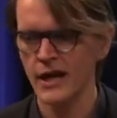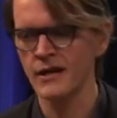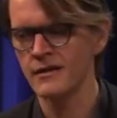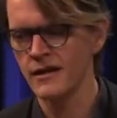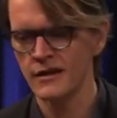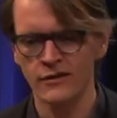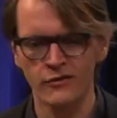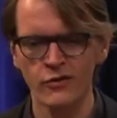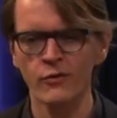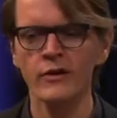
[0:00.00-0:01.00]
and
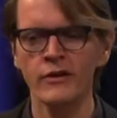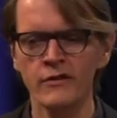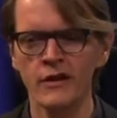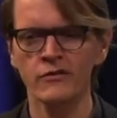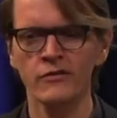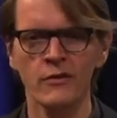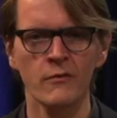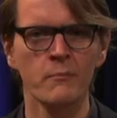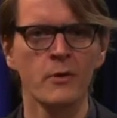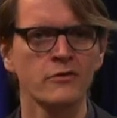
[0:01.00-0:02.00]
there's so there's uh,
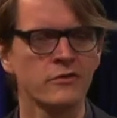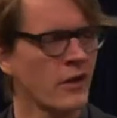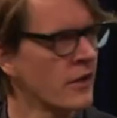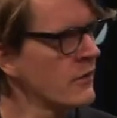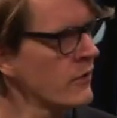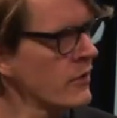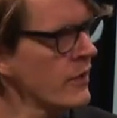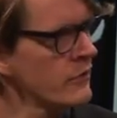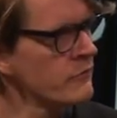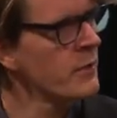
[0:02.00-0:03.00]
buts. Uh, there are a
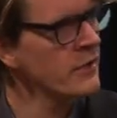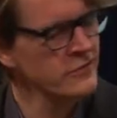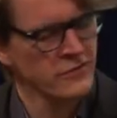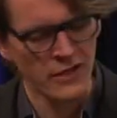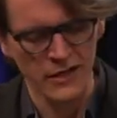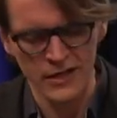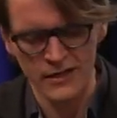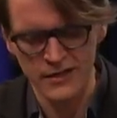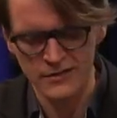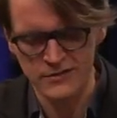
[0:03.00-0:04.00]
lot of buts uh,
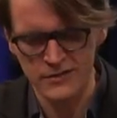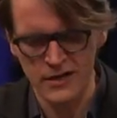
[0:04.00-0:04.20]
in this.